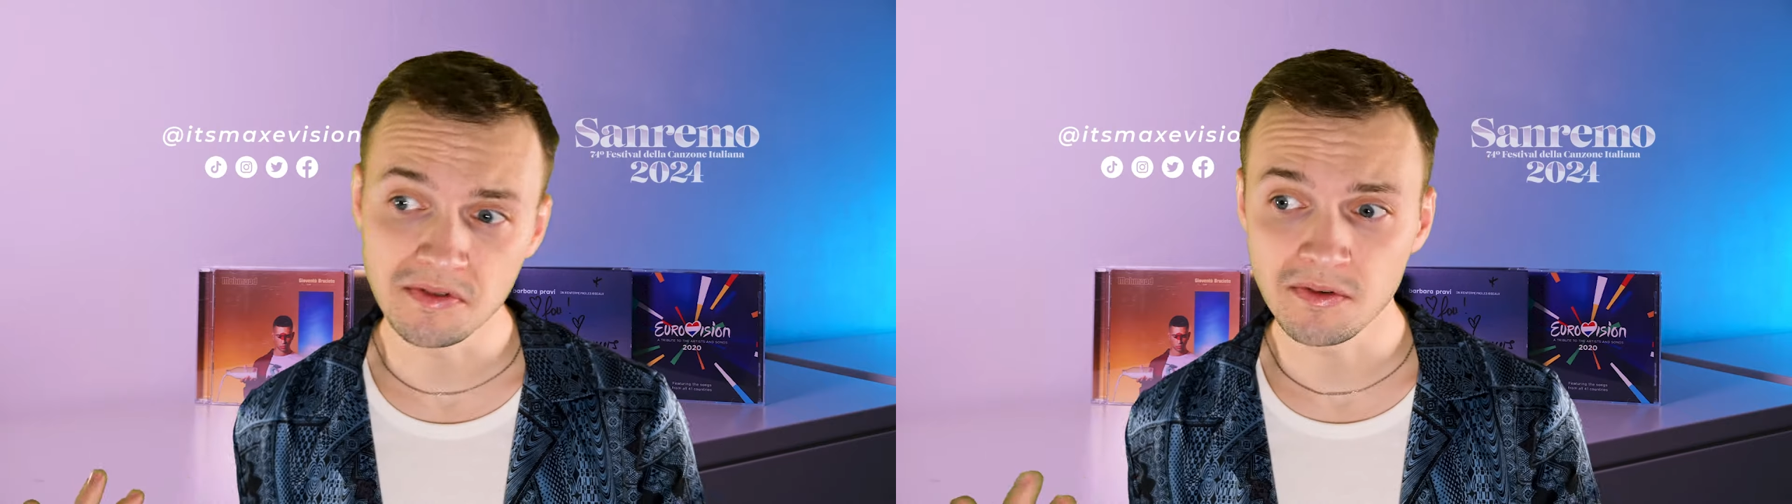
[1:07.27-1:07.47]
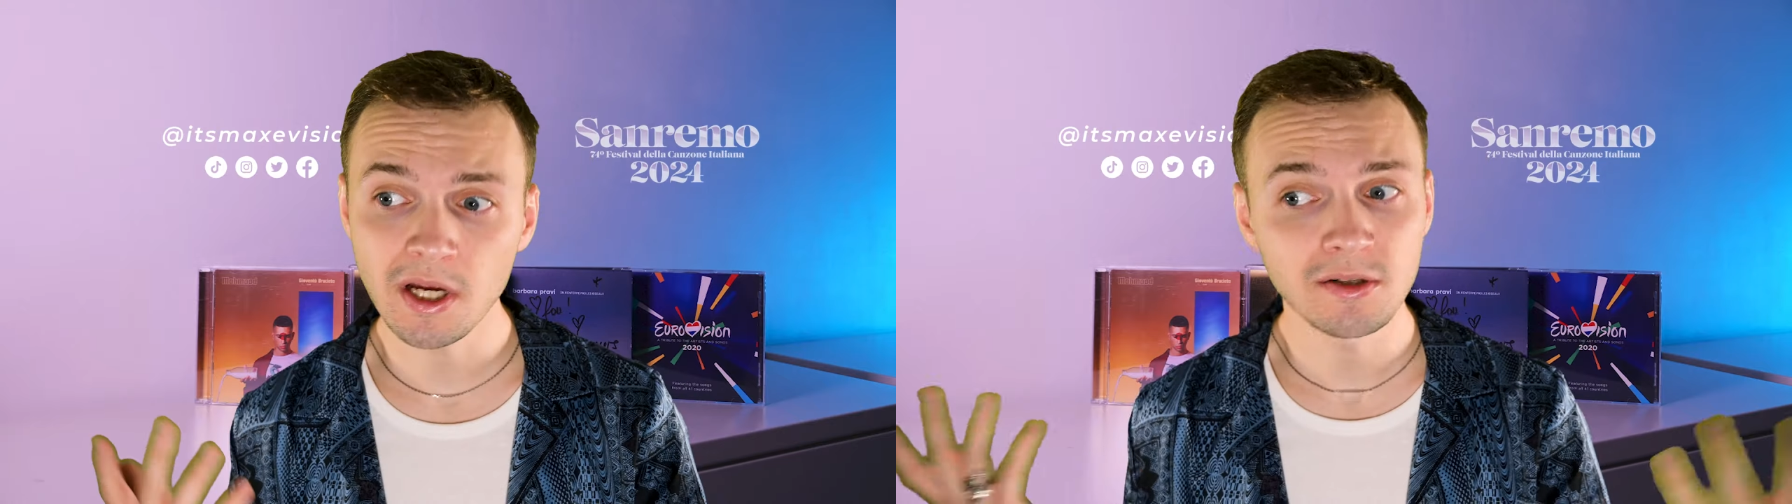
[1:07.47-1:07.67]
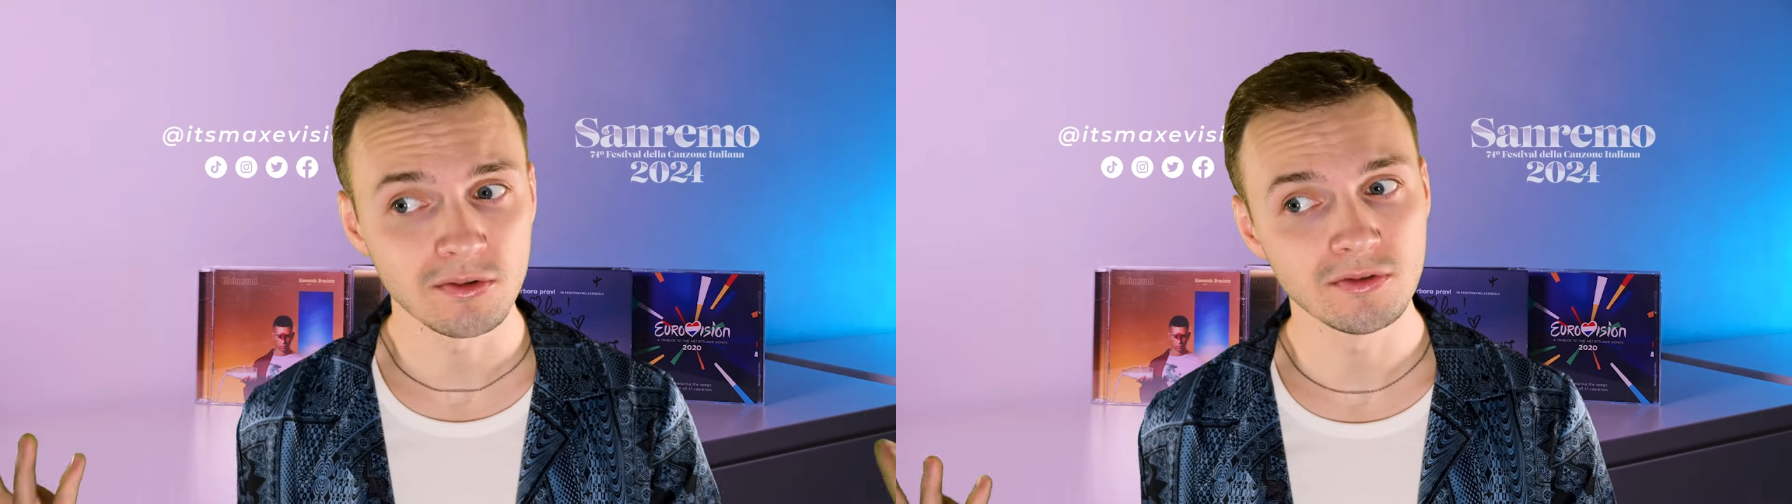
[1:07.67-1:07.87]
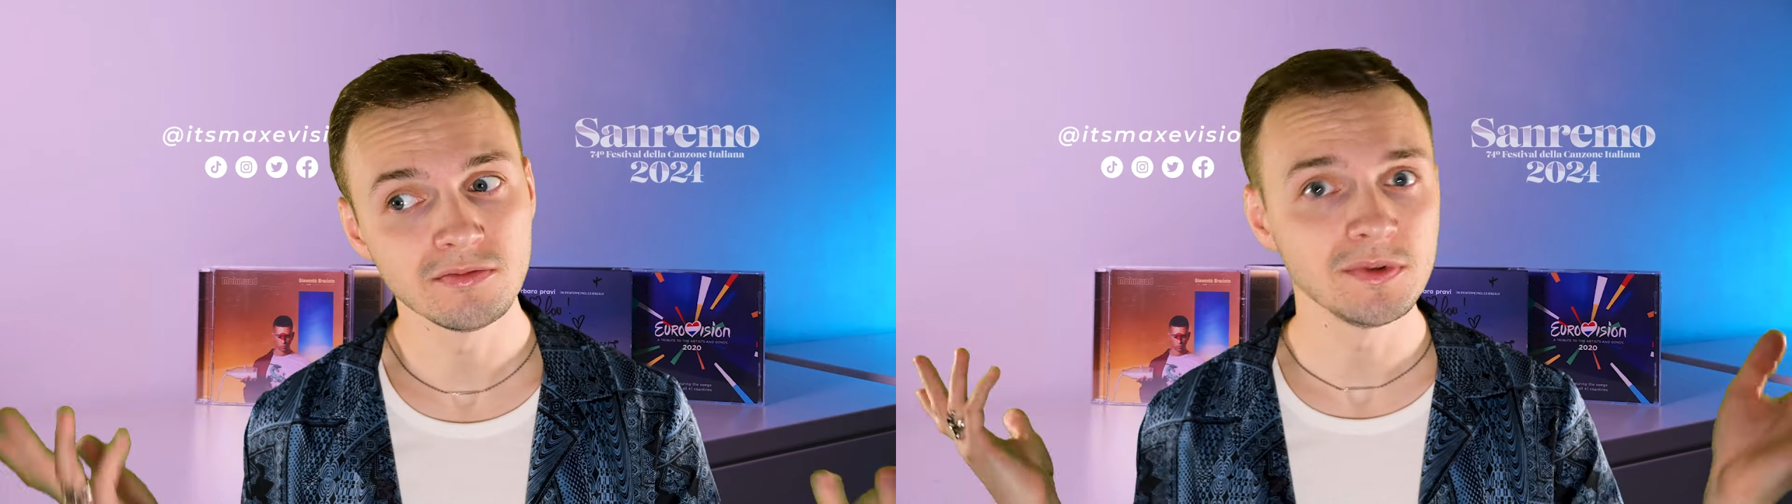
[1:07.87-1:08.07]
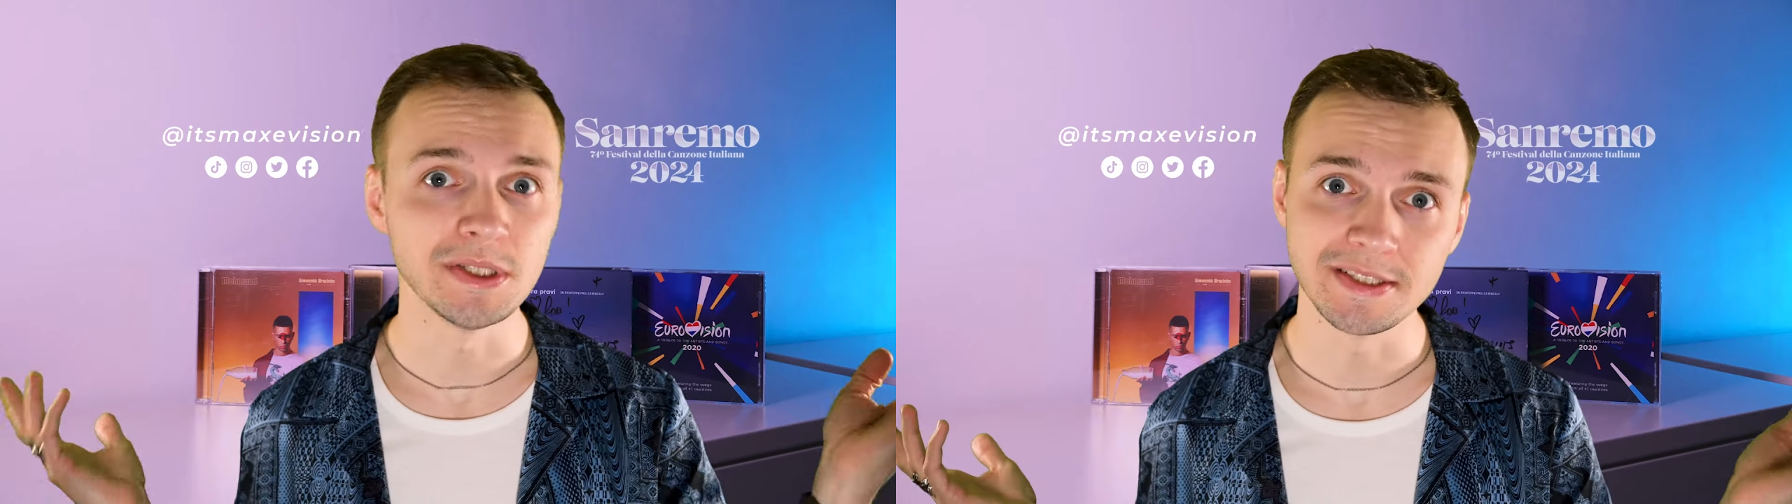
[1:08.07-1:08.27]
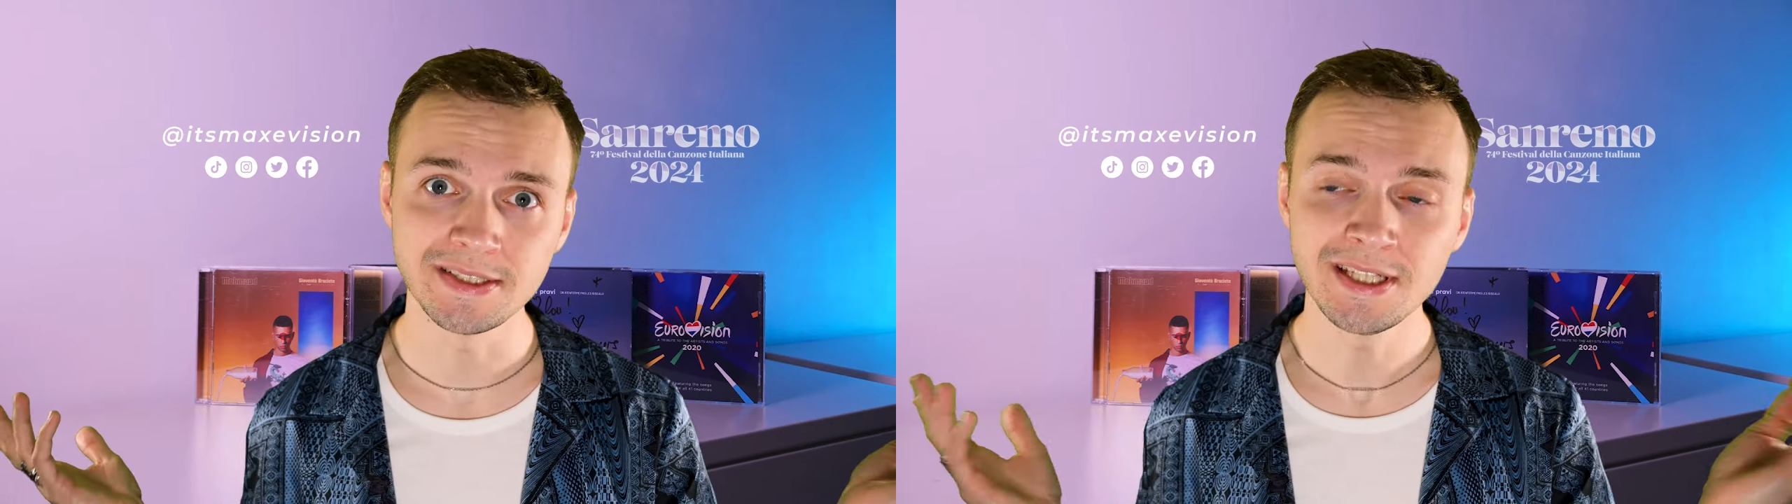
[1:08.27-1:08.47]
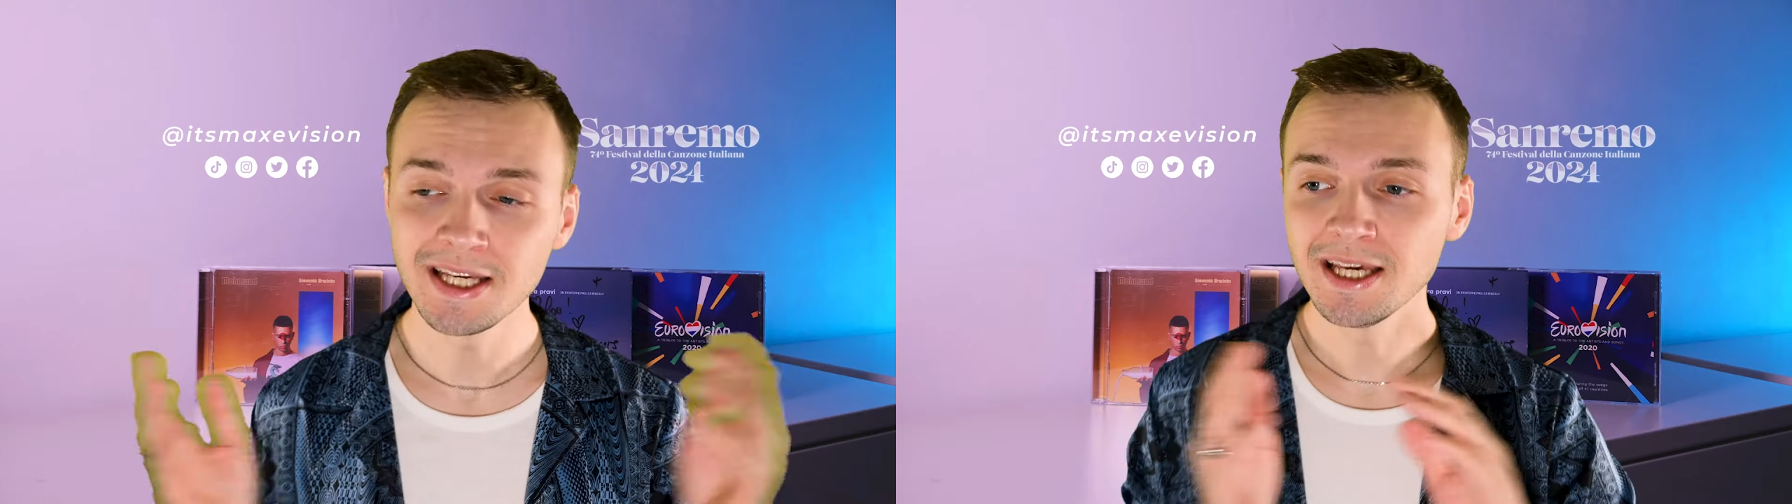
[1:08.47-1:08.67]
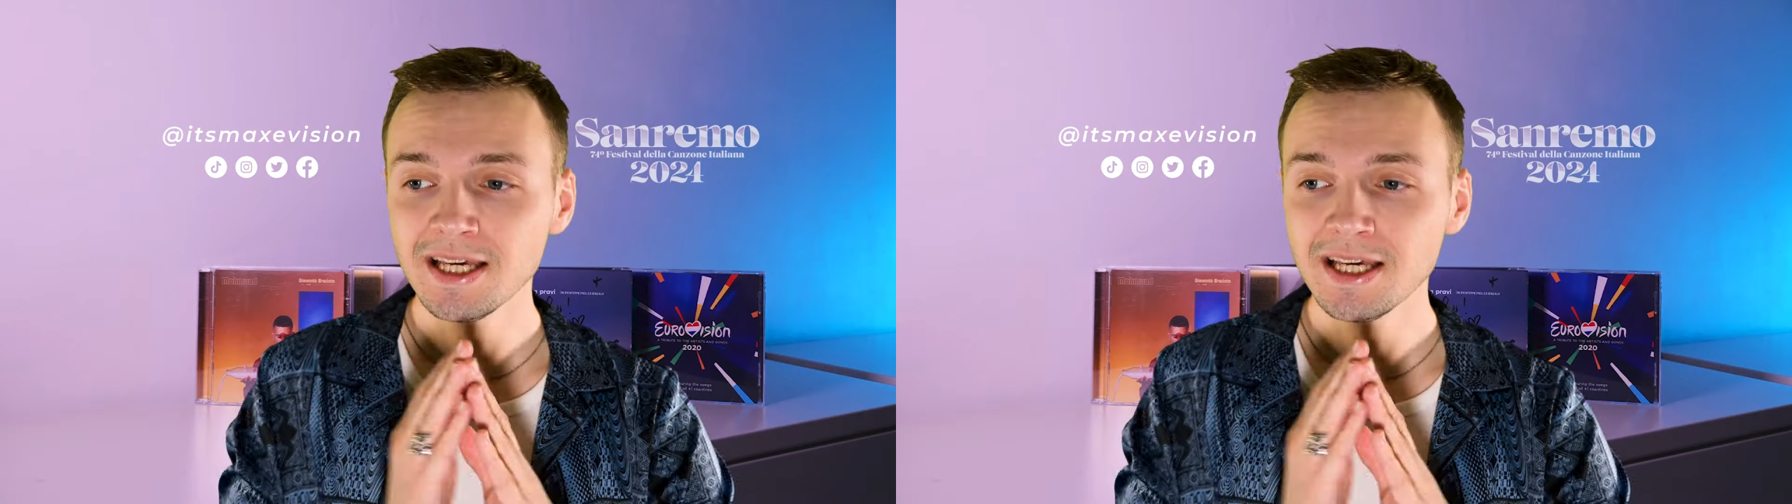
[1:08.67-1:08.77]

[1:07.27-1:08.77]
song, I don't know, we will see.